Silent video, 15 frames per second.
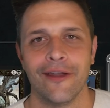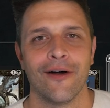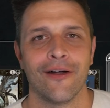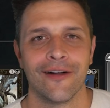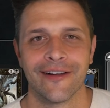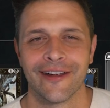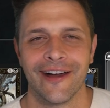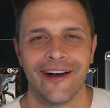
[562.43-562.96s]

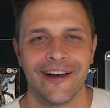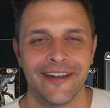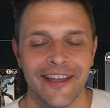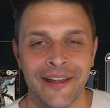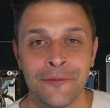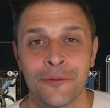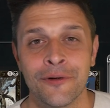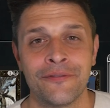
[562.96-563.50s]
Archon,
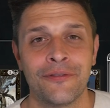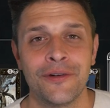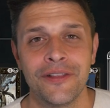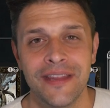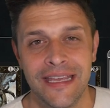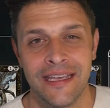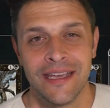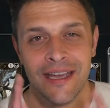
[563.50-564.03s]
and we're
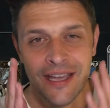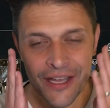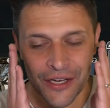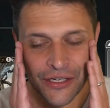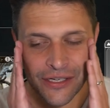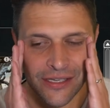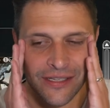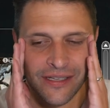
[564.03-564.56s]
really
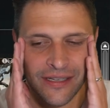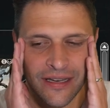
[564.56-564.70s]
just